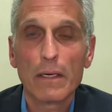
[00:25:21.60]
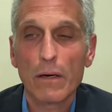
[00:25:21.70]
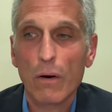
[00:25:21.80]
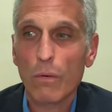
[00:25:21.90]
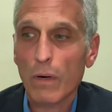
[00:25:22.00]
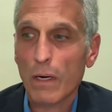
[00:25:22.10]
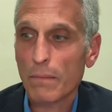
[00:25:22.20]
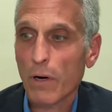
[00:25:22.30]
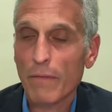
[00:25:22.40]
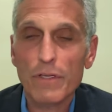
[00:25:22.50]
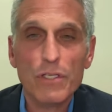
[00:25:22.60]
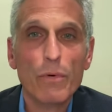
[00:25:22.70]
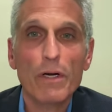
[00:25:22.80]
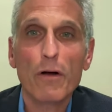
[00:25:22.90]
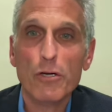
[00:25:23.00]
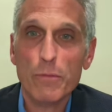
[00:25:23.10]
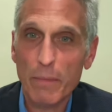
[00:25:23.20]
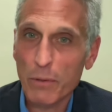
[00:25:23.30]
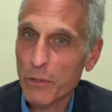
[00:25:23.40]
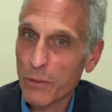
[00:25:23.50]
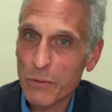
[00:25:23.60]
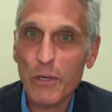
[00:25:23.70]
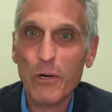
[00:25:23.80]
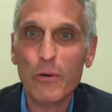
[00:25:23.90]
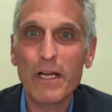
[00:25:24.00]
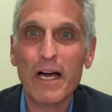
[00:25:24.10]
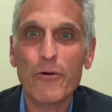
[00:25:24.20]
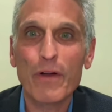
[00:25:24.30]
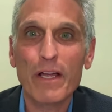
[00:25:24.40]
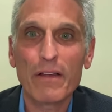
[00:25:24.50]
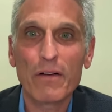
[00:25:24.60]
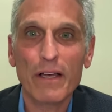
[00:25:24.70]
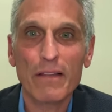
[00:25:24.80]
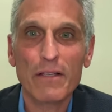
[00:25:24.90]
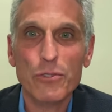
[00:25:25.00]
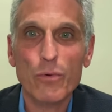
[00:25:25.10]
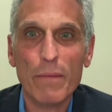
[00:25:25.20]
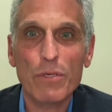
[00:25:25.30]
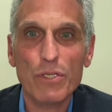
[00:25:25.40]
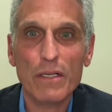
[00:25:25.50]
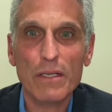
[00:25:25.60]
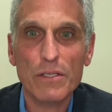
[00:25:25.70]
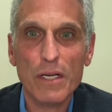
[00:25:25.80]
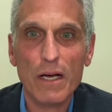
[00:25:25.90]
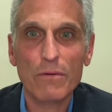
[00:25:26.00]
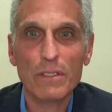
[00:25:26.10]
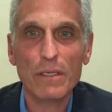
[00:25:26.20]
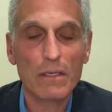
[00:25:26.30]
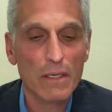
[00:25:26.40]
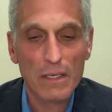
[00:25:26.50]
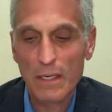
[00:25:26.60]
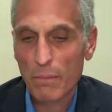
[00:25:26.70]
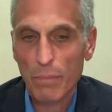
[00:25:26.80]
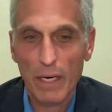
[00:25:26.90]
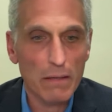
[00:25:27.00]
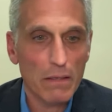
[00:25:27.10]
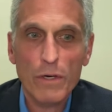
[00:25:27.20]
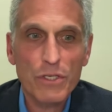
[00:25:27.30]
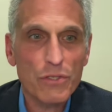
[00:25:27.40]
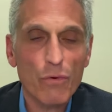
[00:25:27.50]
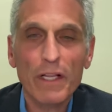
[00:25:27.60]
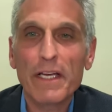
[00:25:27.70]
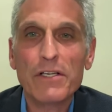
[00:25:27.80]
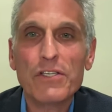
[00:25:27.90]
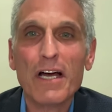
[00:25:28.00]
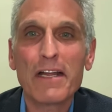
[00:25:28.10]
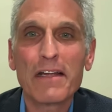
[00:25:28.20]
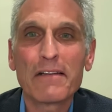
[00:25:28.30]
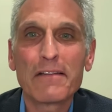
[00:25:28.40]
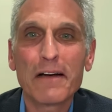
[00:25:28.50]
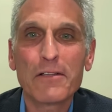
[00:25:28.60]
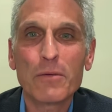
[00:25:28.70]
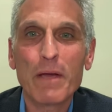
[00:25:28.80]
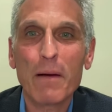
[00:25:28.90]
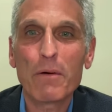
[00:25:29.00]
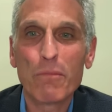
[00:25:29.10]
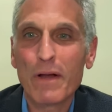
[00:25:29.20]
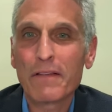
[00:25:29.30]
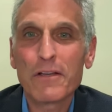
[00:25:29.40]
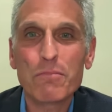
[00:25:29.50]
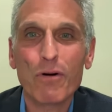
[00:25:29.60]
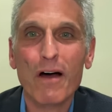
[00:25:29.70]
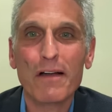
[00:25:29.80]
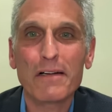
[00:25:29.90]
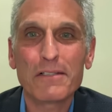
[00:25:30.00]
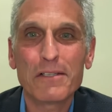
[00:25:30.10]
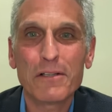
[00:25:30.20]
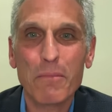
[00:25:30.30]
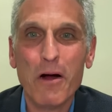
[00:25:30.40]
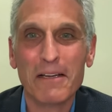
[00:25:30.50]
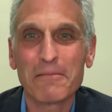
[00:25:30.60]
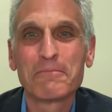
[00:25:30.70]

you know, uh, obviously would encourage people to use the code Gundry and they'll get this 20% discount. And but we're just really excited uh, to be able to bring this product to the market.